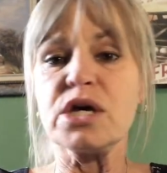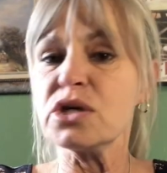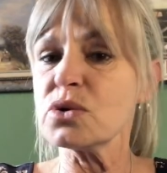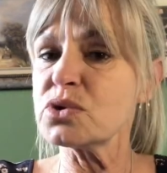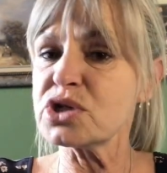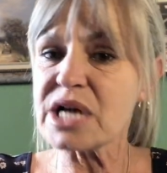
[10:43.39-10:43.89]

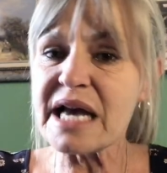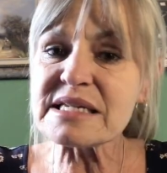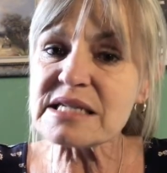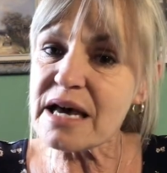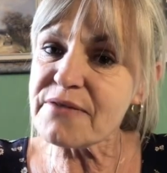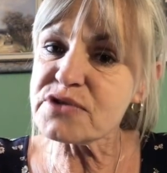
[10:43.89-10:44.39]
You
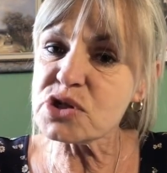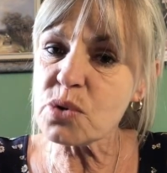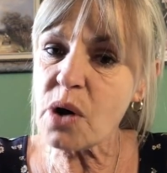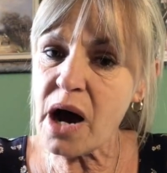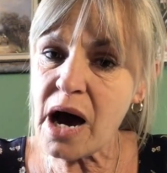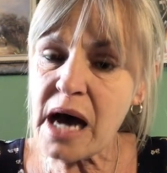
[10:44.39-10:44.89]
just have to
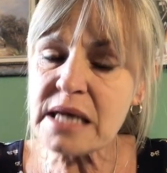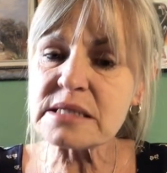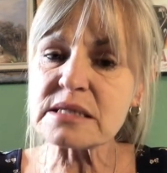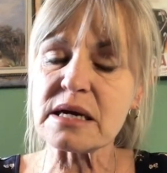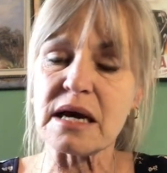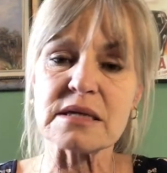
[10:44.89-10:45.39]

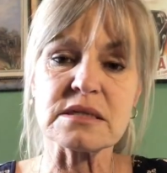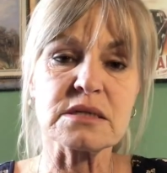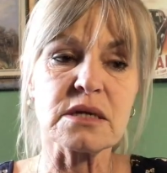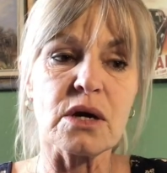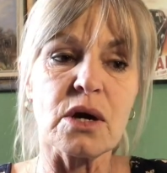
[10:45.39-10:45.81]
ask us.